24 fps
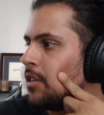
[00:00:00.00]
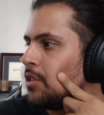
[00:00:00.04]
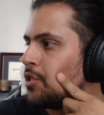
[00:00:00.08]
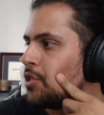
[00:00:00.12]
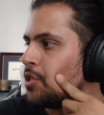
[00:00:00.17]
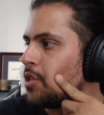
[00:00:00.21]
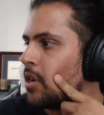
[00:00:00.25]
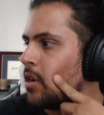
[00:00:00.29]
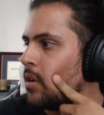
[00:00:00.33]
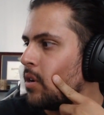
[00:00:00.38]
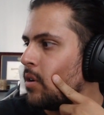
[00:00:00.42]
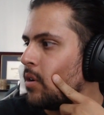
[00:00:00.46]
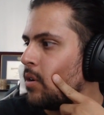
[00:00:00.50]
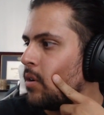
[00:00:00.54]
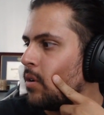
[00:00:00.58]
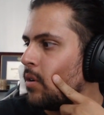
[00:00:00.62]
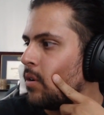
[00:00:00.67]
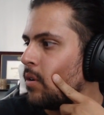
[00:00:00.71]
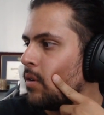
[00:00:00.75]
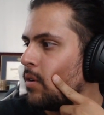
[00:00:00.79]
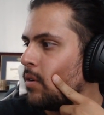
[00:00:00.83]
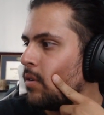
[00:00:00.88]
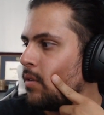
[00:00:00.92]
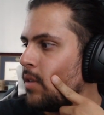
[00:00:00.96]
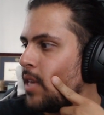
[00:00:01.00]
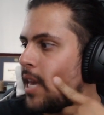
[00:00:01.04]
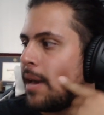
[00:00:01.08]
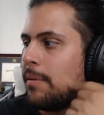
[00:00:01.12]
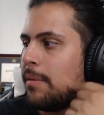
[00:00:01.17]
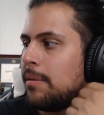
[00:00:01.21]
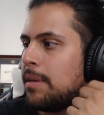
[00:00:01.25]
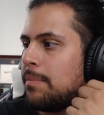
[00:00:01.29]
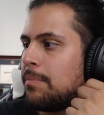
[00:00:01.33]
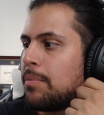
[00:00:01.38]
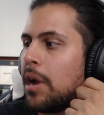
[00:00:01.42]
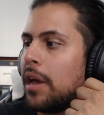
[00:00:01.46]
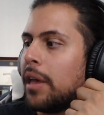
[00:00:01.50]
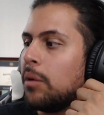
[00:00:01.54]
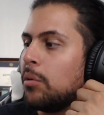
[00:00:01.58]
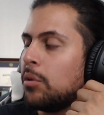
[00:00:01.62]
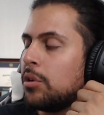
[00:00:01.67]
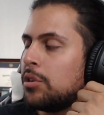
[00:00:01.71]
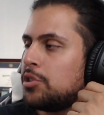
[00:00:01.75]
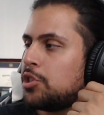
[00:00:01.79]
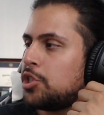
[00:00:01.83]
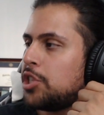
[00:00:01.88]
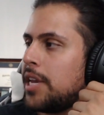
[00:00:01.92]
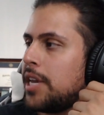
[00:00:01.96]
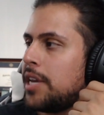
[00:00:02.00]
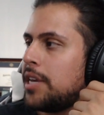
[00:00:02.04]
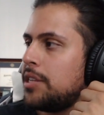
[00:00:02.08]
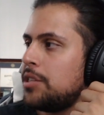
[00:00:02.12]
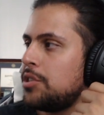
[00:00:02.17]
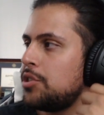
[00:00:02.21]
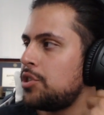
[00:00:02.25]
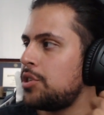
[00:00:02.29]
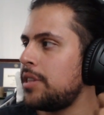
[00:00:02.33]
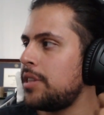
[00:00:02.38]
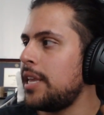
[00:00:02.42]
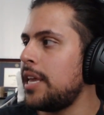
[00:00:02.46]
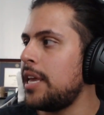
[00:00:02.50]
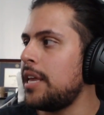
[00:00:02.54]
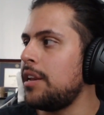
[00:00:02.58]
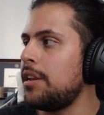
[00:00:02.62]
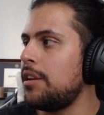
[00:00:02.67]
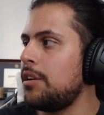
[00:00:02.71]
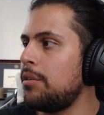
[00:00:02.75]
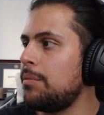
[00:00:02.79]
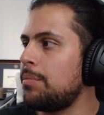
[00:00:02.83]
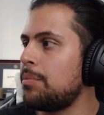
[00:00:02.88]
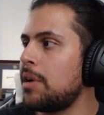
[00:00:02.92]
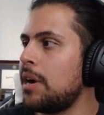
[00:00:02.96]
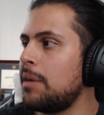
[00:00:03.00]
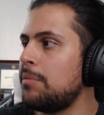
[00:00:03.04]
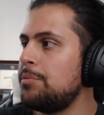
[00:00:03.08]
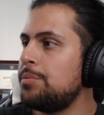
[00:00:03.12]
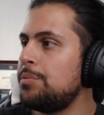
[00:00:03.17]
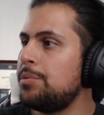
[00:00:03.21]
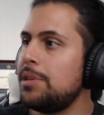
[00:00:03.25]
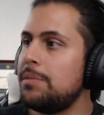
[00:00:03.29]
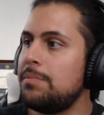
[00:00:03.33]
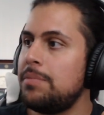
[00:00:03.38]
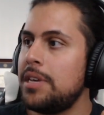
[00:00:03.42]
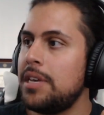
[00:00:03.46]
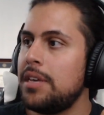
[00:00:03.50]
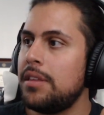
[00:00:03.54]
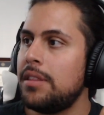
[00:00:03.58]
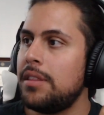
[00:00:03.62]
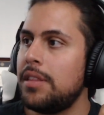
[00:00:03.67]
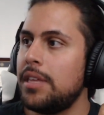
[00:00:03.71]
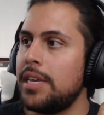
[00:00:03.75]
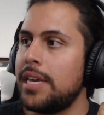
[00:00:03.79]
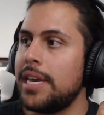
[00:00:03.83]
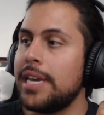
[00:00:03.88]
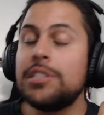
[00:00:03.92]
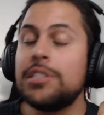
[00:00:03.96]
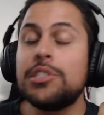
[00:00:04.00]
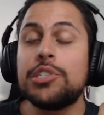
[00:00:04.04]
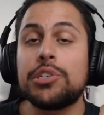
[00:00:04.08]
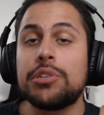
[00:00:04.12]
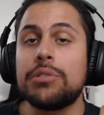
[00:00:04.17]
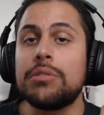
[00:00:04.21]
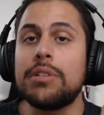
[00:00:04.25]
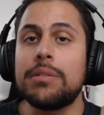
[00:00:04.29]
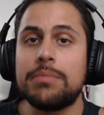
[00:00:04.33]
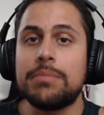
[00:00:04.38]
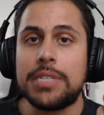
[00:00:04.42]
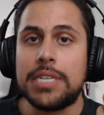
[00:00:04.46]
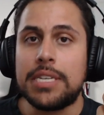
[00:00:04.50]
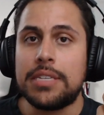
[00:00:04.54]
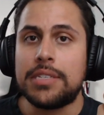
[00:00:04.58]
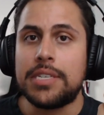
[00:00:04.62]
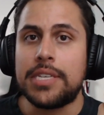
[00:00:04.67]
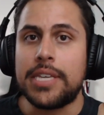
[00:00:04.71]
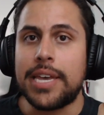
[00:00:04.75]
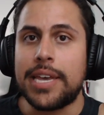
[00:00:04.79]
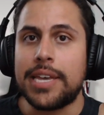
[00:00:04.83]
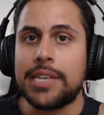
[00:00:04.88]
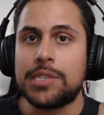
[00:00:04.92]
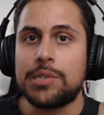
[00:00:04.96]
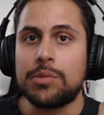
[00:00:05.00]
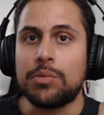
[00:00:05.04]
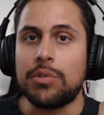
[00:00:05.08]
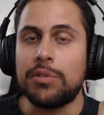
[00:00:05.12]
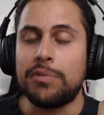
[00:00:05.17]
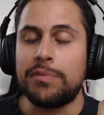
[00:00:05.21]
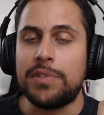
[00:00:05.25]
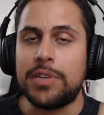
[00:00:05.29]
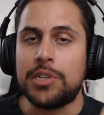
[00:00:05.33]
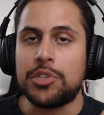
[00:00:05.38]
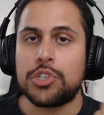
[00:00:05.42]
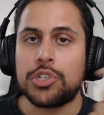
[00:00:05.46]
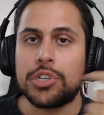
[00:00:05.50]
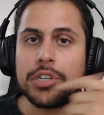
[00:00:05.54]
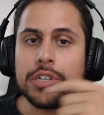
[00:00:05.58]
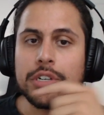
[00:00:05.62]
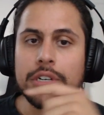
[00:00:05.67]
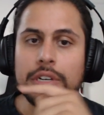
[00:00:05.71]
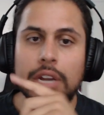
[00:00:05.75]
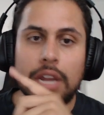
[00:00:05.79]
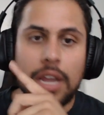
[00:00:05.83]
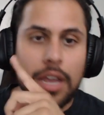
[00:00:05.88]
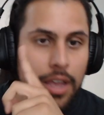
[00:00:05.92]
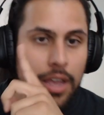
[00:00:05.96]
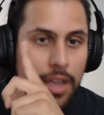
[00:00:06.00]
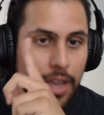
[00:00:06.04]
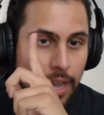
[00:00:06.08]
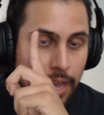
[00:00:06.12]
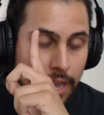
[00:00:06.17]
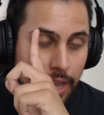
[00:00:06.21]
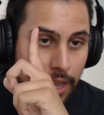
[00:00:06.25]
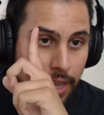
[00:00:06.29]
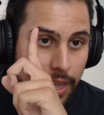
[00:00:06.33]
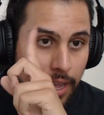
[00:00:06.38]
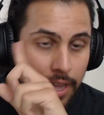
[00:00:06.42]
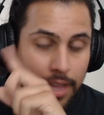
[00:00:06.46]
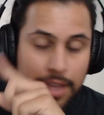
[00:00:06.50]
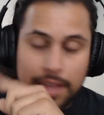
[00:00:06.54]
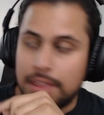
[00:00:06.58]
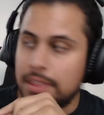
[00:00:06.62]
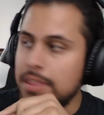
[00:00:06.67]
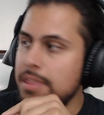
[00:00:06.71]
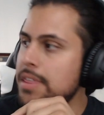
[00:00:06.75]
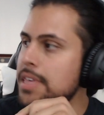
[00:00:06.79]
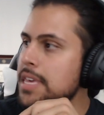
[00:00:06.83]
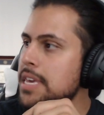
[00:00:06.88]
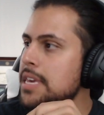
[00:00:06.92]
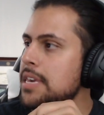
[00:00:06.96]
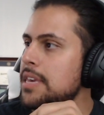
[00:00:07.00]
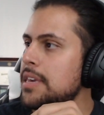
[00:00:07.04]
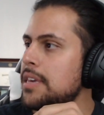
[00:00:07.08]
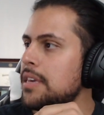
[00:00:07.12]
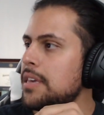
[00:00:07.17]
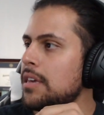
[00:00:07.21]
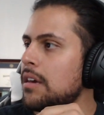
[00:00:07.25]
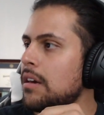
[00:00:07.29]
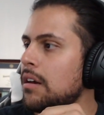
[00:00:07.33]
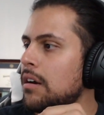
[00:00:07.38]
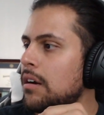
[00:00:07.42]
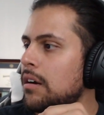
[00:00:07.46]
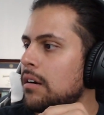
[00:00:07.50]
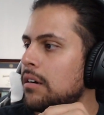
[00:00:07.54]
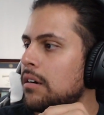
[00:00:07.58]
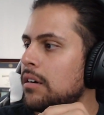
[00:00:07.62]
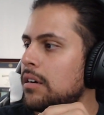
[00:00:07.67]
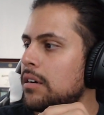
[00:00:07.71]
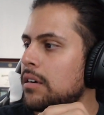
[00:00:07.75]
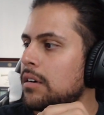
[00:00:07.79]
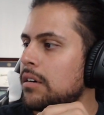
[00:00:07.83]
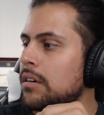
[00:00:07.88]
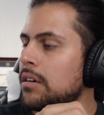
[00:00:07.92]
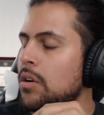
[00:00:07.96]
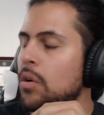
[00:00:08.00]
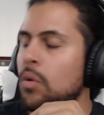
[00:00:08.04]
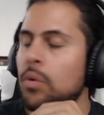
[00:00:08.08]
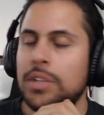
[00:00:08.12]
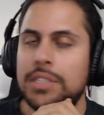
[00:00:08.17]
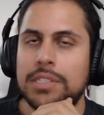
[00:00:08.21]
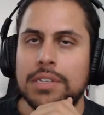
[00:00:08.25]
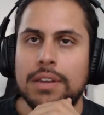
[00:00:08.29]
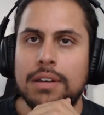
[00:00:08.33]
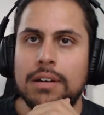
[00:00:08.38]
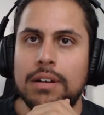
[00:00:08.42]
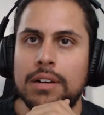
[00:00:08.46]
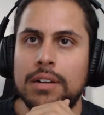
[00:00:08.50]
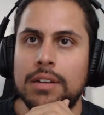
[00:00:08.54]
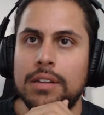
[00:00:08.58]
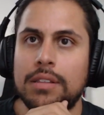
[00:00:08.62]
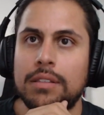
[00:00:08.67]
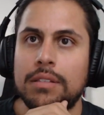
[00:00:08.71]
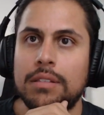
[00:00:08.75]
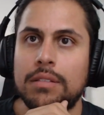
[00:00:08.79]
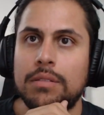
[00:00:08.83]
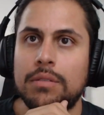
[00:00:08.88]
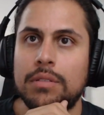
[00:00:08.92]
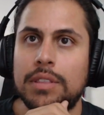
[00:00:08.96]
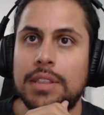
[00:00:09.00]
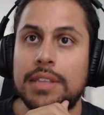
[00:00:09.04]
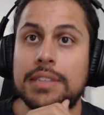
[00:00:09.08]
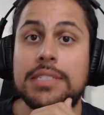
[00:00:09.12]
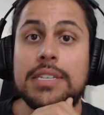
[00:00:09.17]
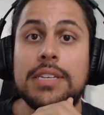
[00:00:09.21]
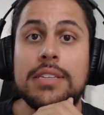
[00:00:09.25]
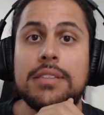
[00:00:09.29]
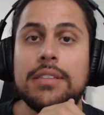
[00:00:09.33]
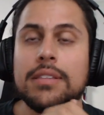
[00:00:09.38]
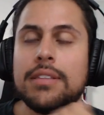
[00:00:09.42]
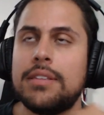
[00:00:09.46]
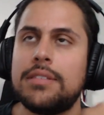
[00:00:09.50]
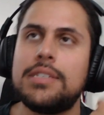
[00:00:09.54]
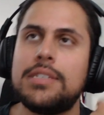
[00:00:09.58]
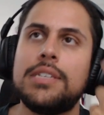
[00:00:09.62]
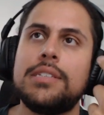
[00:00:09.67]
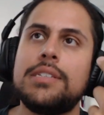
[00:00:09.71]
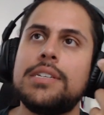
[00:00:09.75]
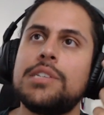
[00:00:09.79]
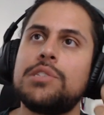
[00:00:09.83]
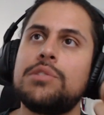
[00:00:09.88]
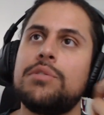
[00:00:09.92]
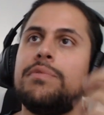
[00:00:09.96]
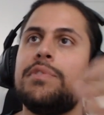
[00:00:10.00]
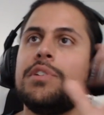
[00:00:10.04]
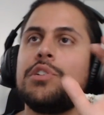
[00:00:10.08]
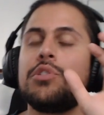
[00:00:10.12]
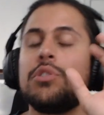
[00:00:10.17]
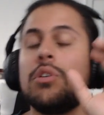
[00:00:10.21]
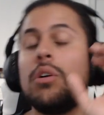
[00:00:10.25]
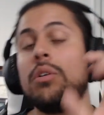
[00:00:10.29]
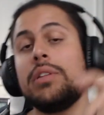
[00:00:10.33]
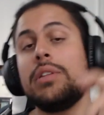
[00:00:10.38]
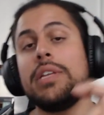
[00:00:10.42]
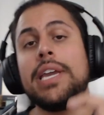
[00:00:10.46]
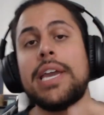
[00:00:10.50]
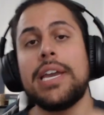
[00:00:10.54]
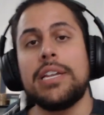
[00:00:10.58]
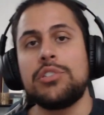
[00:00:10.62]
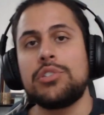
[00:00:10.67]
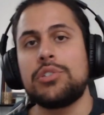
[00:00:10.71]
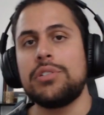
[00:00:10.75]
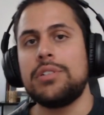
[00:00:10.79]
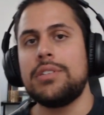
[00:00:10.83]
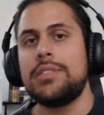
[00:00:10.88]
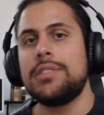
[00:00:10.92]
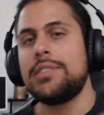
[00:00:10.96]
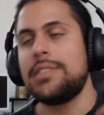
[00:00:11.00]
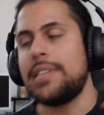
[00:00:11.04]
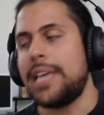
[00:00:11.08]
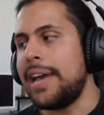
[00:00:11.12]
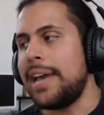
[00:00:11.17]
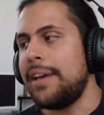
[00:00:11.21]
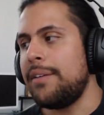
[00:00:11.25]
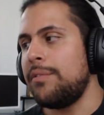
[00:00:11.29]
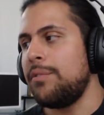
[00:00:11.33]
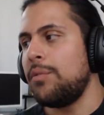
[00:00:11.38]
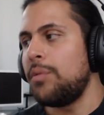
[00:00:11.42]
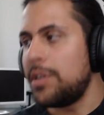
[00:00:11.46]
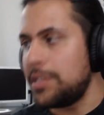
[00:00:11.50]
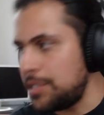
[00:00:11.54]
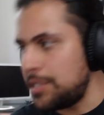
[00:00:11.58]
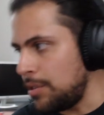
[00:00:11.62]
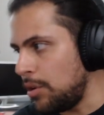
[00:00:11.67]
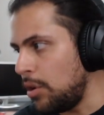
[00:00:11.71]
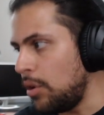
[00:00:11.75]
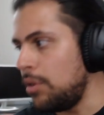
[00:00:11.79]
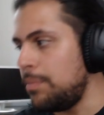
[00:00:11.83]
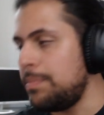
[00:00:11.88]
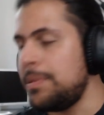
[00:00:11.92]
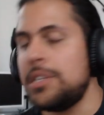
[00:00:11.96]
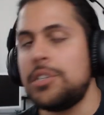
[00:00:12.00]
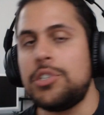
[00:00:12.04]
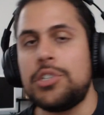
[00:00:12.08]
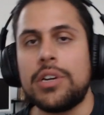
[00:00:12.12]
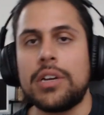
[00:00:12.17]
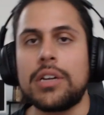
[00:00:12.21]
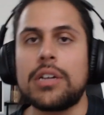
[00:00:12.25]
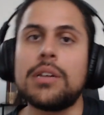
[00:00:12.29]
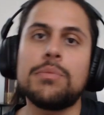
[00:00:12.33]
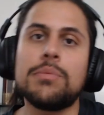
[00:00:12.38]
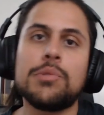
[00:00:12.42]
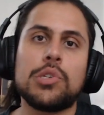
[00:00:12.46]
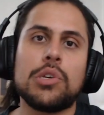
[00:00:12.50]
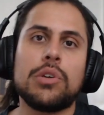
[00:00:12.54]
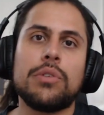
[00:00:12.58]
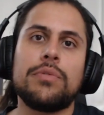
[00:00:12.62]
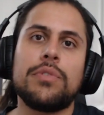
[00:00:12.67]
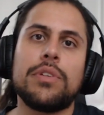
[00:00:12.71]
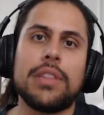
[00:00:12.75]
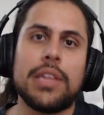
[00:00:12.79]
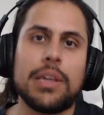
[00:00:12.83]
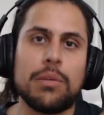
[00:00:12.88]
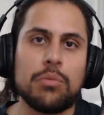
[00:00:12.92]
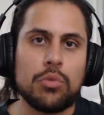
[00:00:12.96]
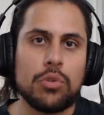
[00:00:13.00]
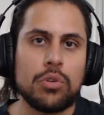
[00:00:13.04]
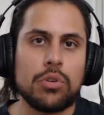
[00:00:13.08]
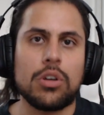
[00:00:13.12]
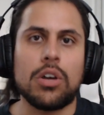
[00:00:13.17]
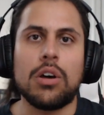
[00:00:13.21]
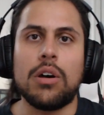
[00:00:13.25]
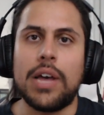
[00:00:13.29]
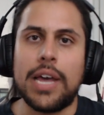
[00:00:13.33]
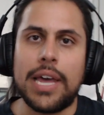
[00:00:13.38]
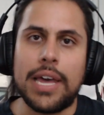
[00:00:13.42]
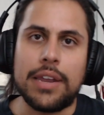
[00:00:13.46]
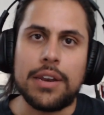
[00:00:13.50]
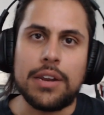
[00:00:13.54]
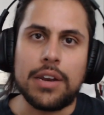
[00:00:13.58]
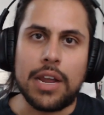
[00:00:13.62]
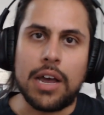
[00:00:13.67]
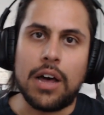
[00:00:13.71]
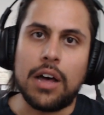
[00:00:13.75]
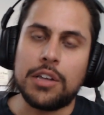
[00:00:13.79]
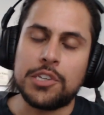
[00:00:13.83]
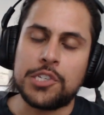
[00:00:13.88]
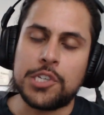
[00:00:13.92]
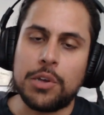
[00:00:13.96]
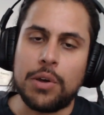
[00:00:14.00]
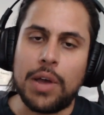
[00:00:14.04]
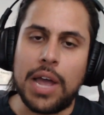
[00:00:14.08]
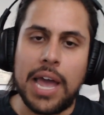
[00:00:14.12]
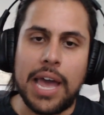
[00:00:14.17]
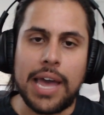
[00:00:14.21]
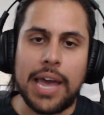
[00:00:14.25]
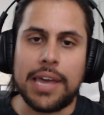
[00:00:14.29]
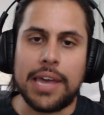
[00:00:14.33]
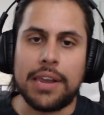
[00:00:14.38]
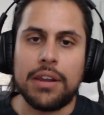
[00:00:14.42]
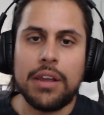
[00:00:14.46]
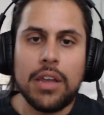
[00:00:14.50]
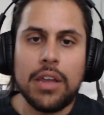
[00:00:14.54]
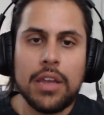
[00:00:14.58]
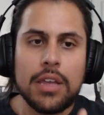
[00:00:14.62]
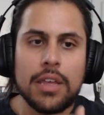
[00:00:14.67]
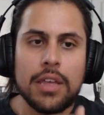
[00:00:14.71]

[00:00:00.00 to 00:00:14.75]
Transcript: So, yeah, probably won't change, and it'll probably be the interim TTS will feature uh, the what's it called the T- the TTS will feature only entrance. Once the whole PGR comes over, then we'll go ahead and also add